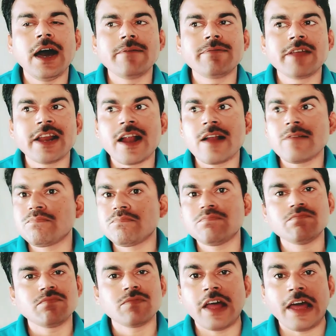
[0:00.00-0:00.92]
there are
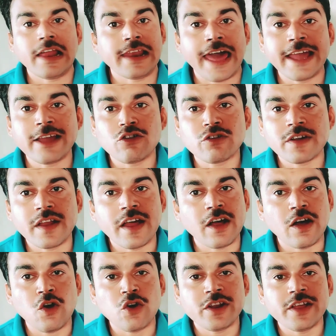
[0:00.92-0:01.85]
like
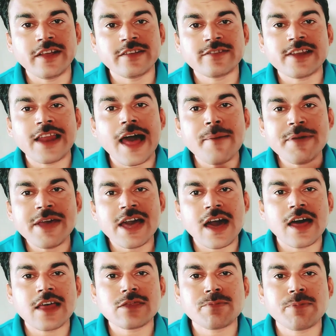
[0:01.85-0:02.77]
on
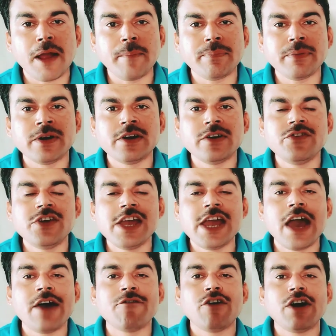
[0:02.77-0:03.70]
Islamia paper we
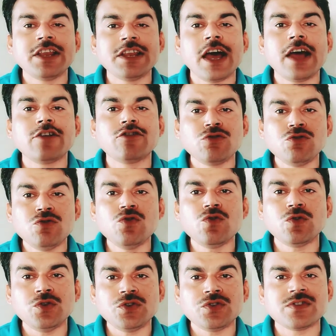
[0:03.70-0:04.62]
have 1 or 2
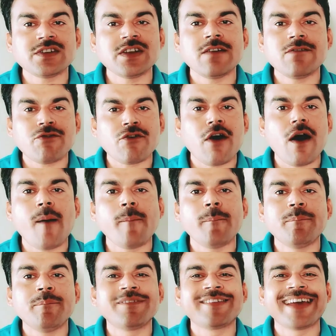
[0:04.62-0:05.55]
questions
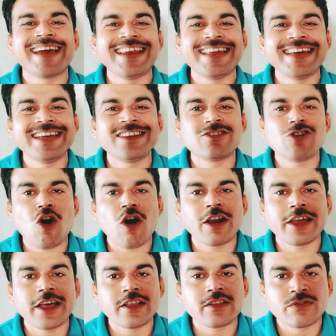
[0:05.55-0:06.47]
from Daily
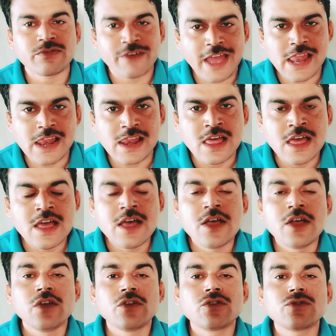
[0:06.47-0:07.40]
Dawn as well.
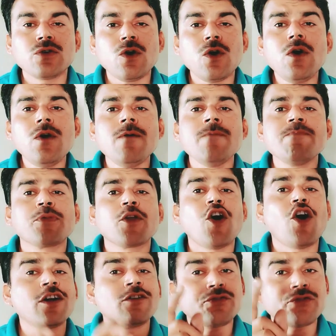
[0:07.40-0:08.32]
So
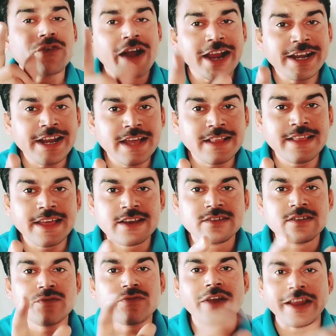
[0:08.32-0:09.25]
on Friday there
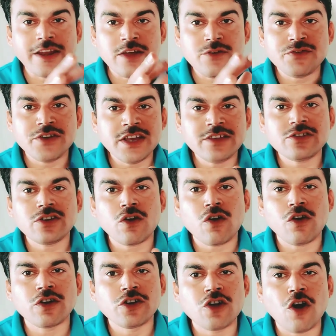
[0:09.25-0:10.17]
is a Friday feature
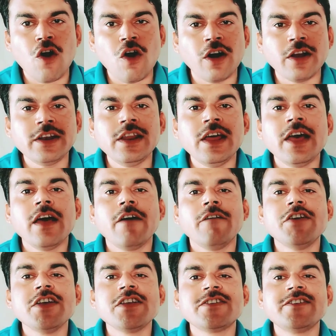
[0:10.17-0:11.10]
on Dawn
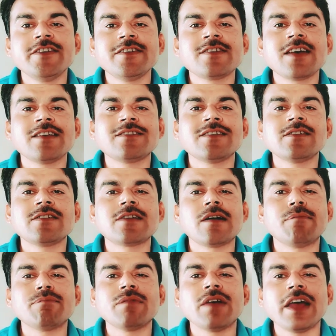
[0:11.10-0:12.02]
which discusses
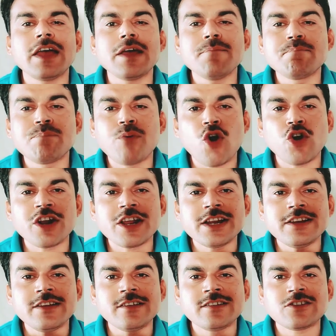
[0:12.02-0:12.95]
some
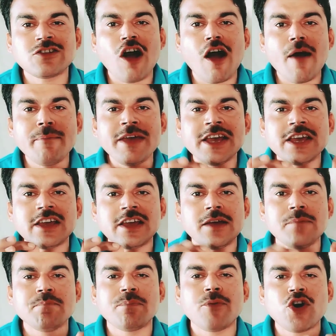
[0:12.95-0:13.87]
important Islamic
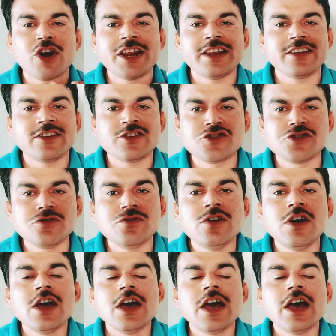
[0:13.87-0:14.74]
issue